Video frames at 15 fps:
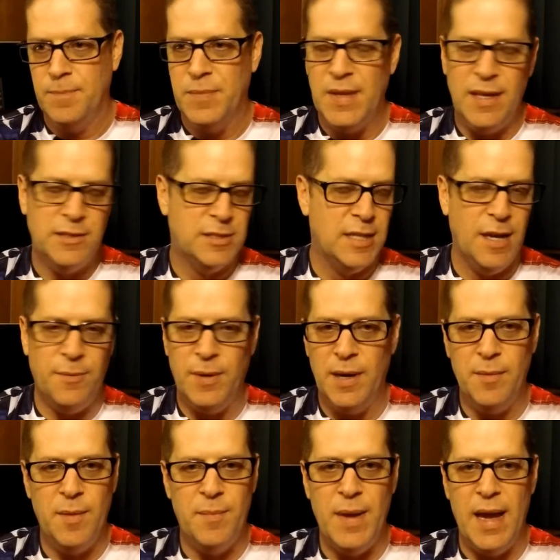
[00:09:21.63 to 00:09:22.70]
That's not what
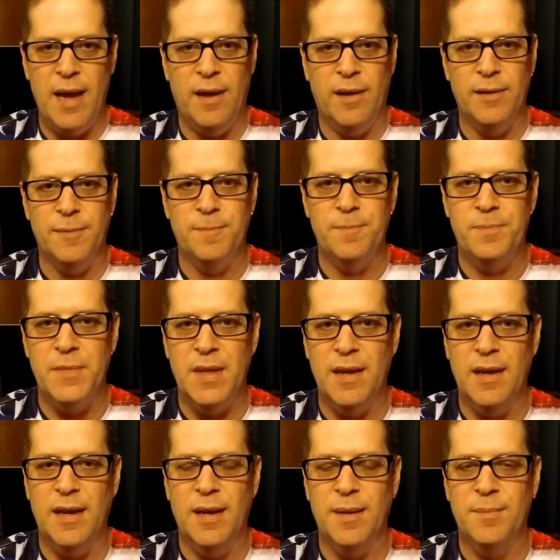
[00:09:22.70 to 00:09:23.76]
I'm about.
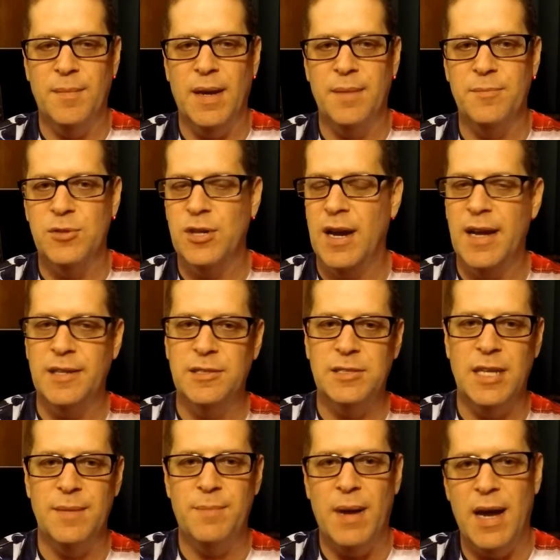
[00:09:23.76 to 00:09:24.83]
I'm trying to
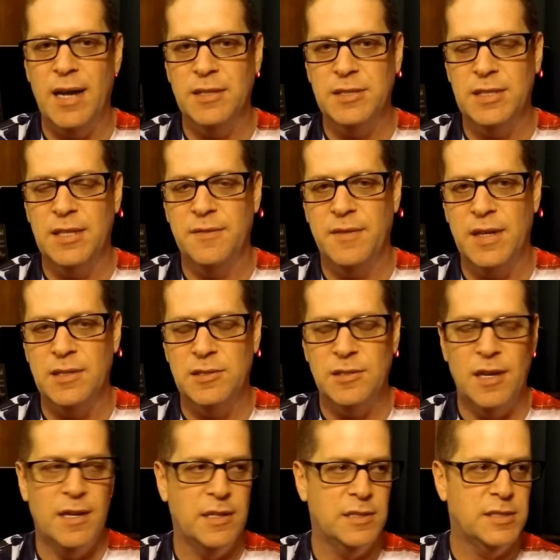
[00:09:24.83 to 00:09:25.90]
stay positive. I
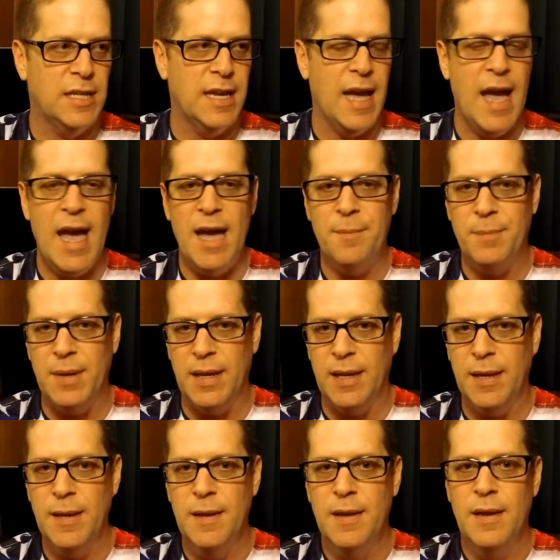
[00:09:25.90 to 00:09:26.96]
try to stay happy.